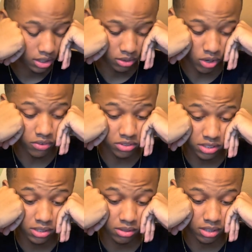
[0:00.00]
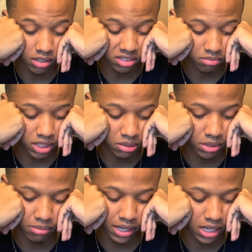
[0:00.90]
Raffle still gonna cost some money, but
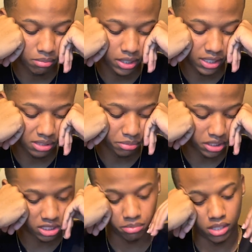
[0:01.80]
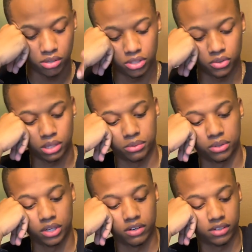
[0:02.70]
it might not be as much. But I don't know what I'm gonna do.
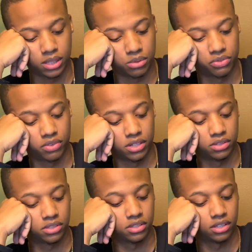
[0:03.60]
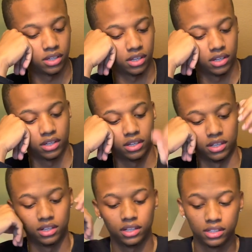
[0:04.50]
Whatever comes first.
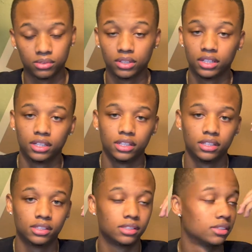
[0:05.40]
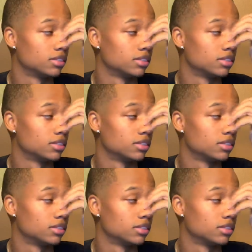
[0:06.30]
It is what it is.